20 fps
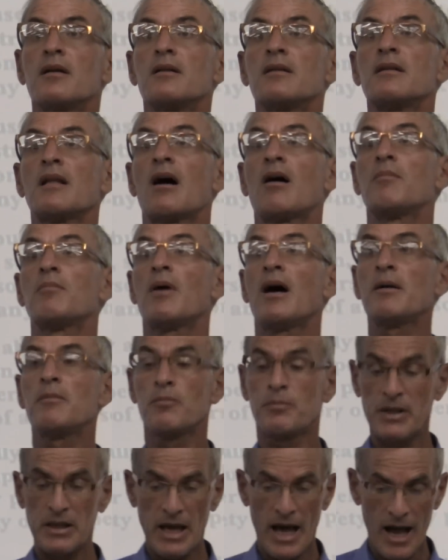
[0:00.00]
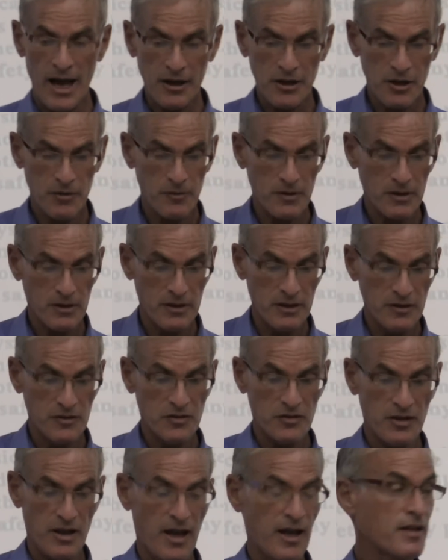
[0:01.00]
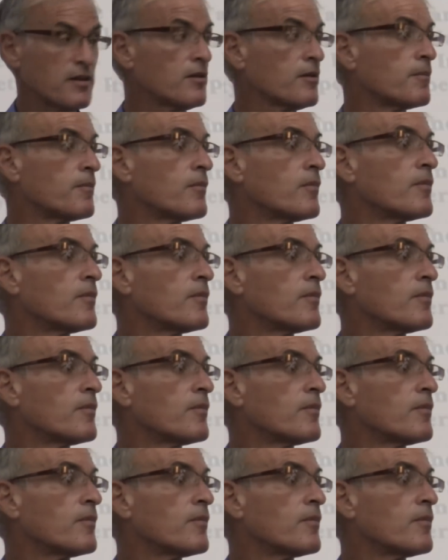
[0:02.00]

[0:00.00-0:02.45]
Now, it might be accurately said